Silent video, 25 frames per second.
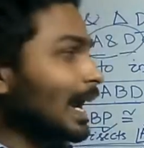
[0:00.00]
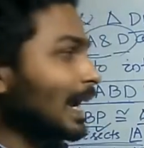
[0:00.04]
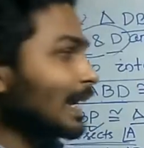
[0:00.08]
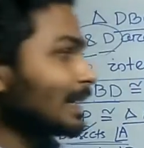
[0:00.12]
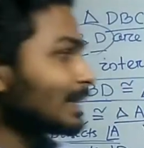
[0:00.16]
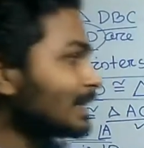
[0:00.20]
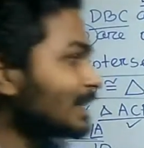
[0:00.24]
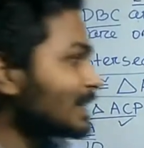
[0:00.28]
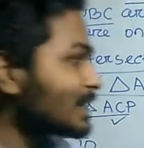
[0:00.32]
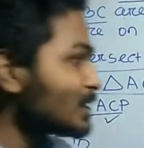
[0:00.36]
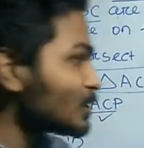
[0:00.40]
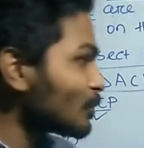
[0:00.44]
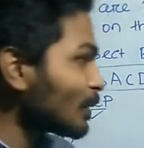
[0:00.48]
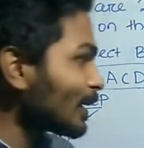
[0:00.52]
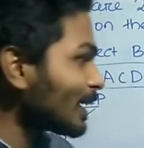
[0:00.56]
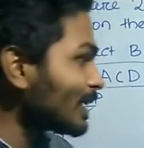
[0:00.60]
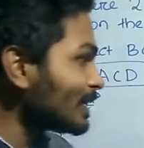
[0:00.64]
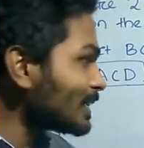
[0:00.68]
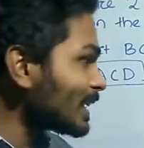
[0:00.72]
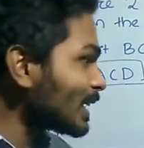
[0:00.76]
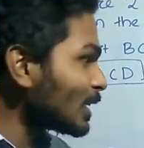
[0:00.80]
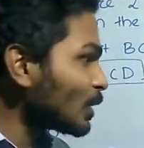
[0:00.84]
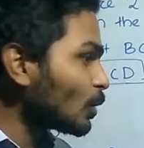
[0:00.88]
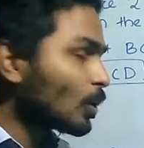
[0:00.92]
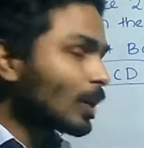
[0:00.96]
and these two
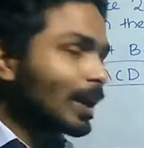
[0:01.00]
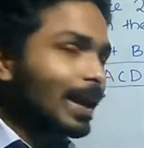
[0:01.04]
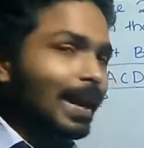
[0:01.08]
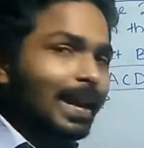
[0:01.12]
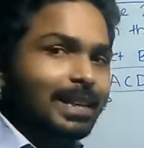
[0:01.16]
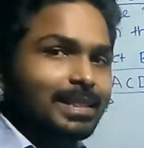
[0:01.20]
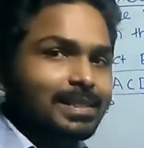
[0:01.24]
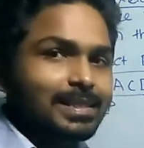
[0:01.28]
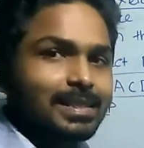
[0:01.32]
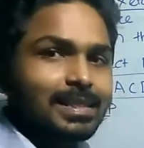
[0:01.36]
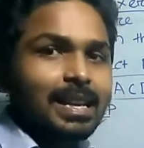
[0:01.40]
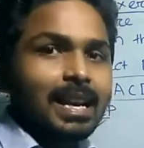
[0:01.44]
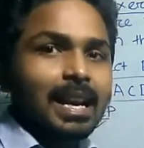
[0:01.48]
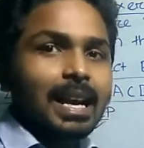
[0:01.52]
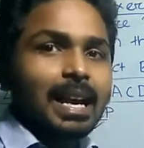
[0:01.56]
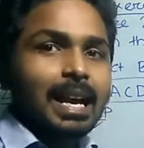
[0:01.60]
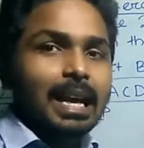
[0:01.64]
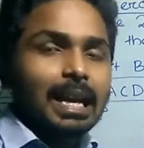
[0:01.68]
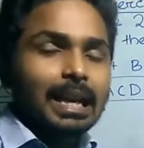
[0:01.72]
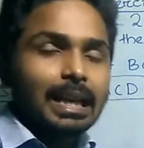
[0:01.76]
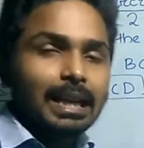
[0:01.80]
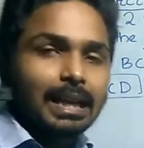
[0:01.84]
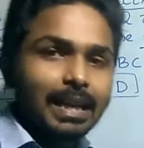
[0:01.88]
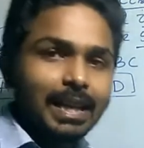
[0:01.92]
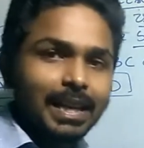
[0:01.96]
angles are known as
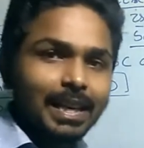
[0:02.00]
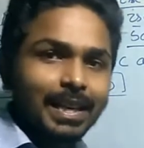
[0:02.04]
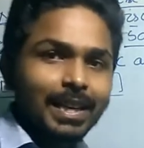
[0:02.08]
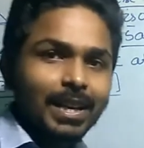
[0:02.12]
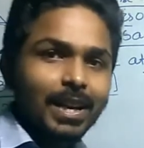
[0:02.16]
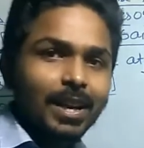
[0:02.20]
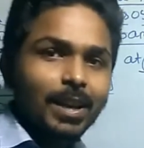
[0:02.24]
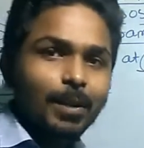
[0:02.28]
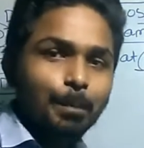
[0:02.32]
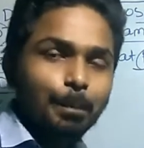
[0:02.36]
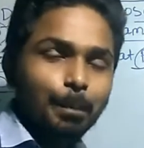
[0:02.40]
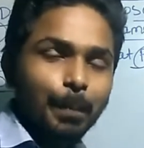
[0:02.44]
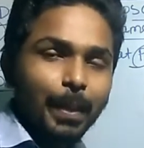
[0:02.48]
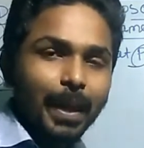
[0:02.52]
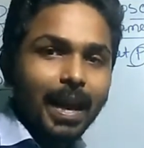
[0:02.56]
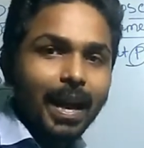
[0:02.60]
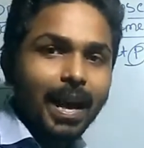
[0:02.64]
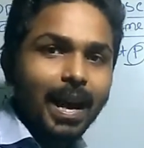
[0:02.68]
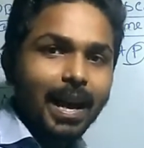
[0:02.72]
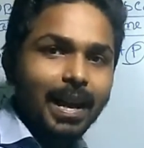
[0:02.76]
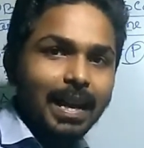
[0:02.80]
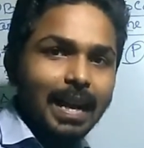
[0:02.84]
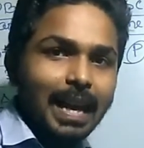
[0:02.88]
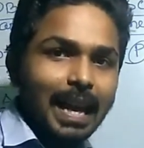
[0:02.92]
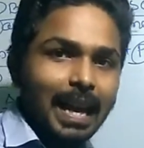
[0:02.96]
linear
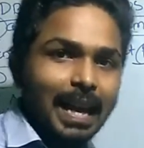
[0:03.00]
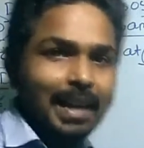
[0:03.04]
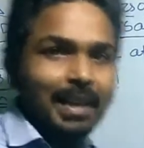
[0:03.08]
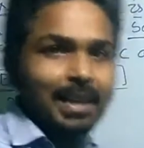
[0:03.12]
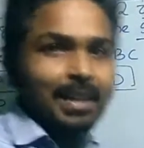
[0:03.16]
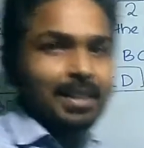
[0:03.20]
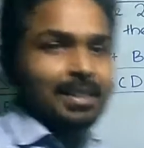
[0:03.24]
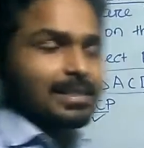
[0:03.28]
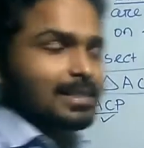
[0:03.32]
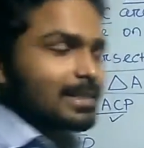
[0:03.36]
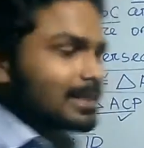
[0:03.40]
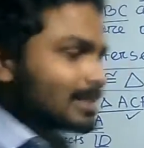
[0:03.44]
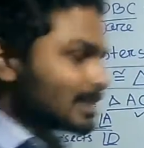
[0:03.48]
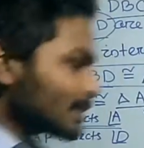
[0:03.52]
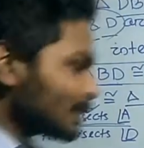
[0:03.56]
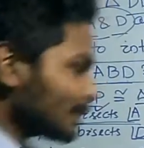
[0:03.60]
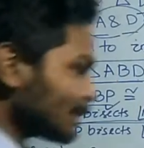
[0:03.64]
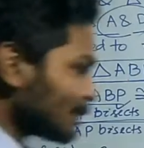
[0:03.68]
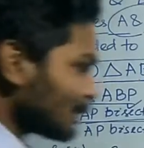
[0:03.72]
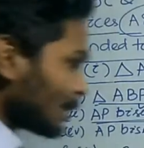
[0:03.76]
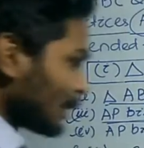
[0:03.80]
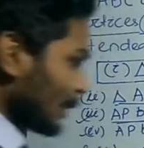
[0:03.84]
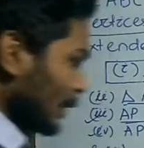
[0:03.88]
pair angles.